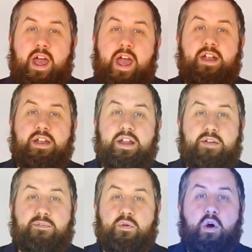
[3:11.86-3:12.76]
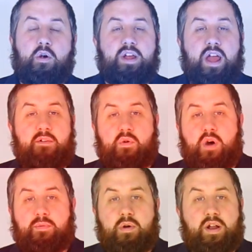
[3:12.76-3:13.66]
And if you already have
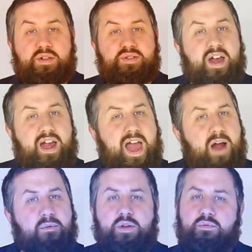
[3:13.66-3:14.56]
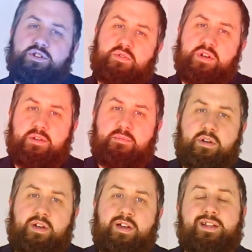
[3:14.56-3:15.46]
quad products, how are you enjoying them?
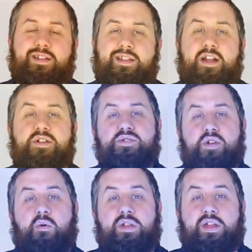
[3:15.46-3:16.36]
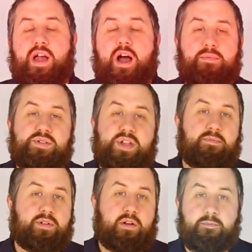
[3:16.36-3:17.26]
Let us know in the comments down
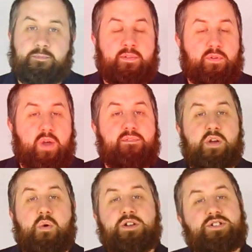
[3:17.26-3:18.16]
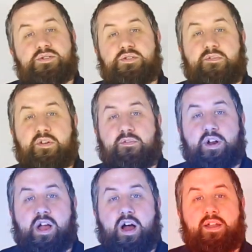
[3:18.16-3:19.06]
below. If you have any questions, feel free
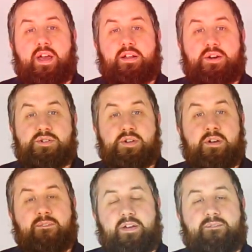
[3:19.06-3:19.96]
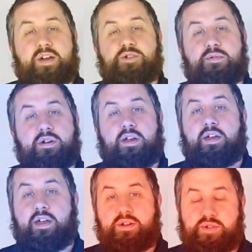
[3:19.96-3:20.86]
to contact us via Facebook,
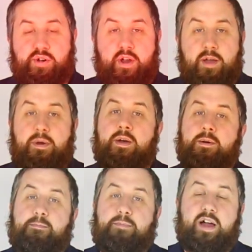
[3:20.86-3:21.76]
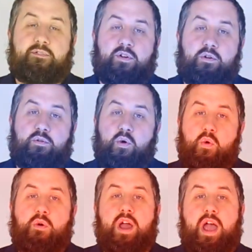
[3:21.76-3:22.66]
Instagram, by phone,
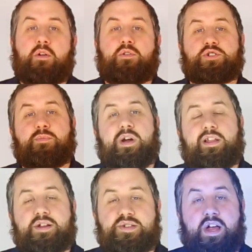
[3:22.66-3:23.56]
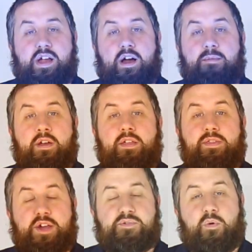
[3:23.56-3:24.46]
or at Ultra Bright Lightz dot com.
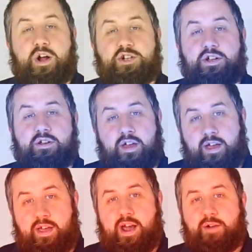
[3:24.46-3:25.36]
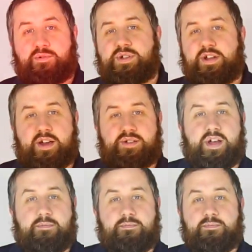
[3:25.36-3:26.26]
Thanks for watching, and we'll see you next
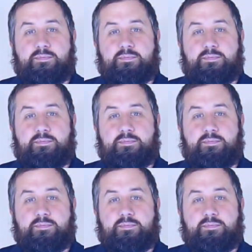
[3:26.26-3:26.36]
time.